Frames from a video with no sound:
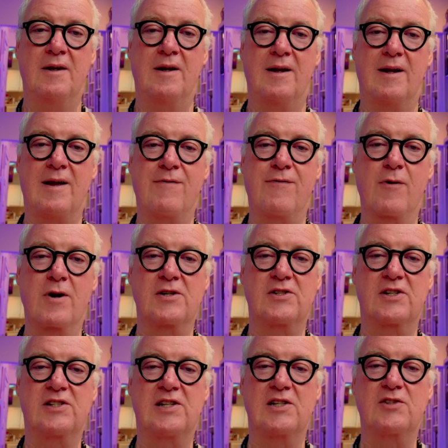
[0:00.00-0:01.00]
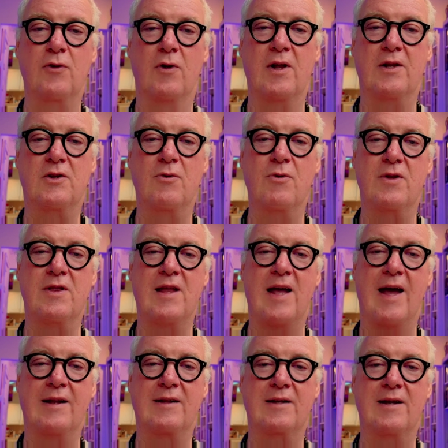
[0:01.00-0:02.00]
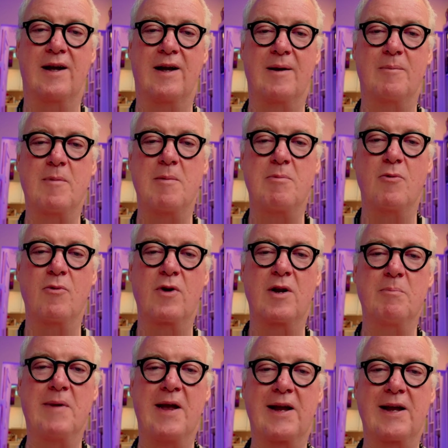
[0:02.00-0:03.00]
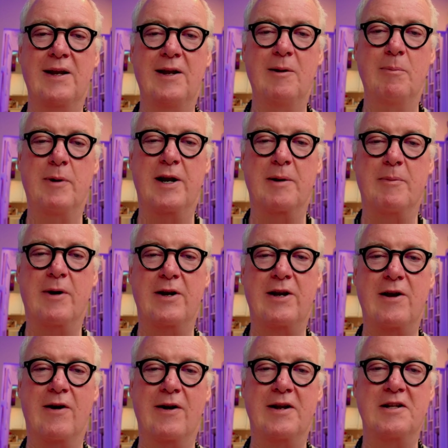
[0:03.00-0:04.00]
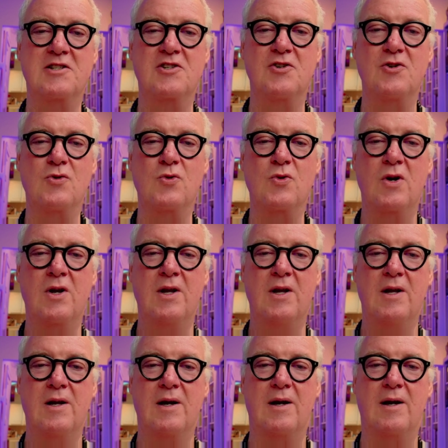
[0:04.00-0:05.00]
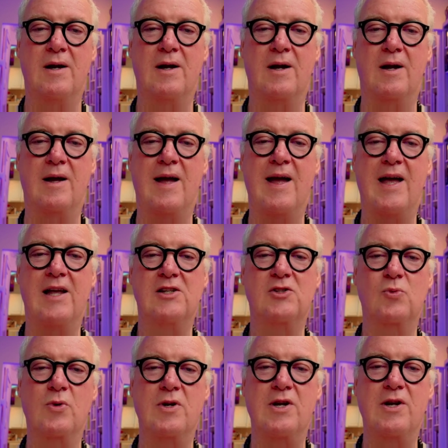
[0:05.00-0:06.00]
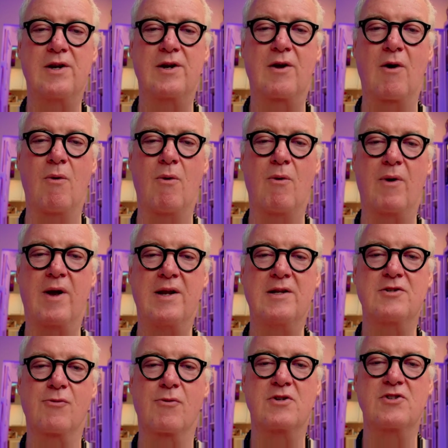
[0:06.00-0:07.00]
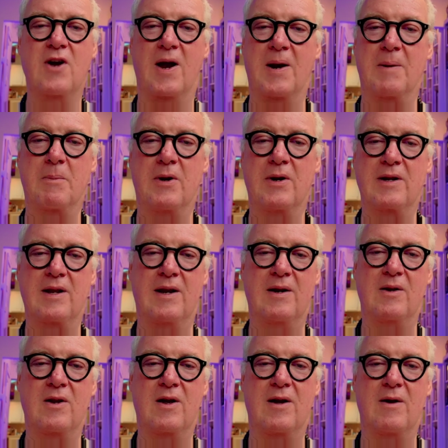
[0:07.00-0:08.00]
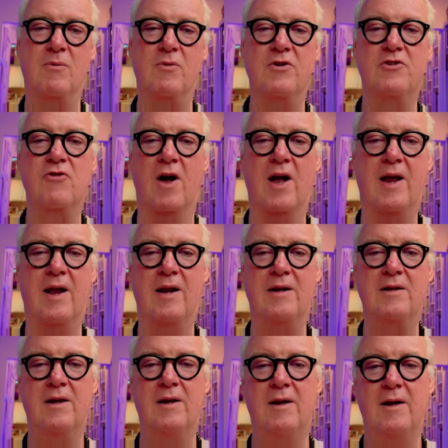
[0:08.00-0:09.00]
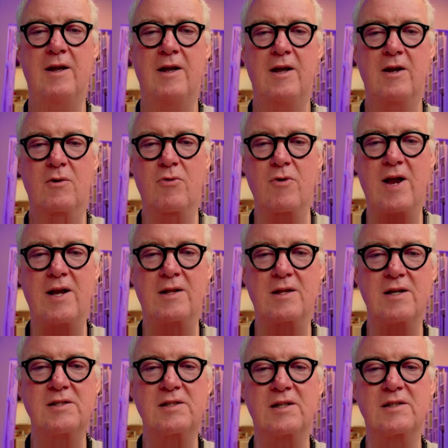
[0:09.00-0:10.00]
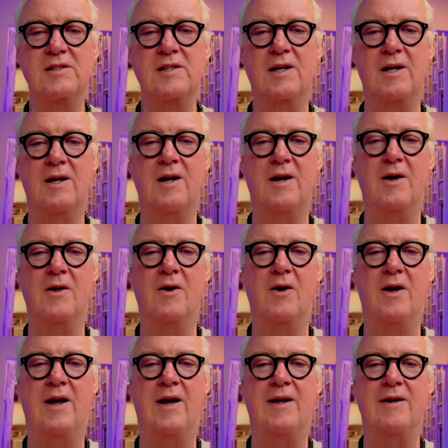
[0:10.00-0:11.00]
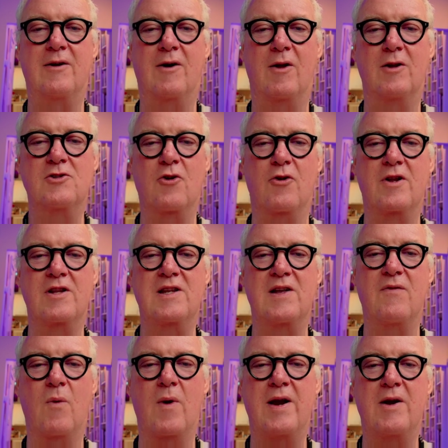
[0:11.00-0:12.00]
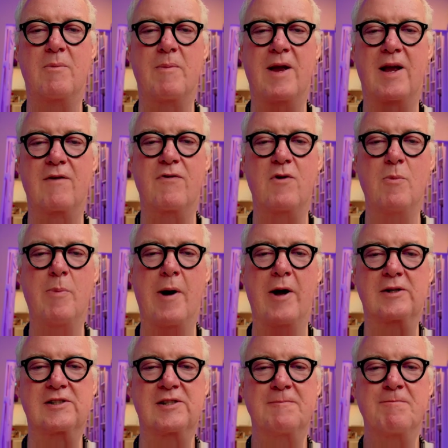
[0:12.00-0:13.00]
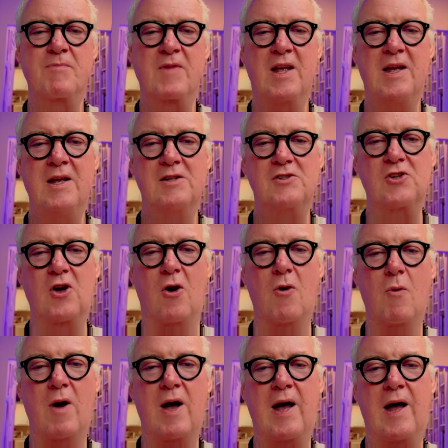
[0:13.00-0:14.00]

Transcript: if we're successful at doing that, maybe we can make a little bit of money on it too, as we go into retirement, and we try and create this as an alternative way to make a few bucks. So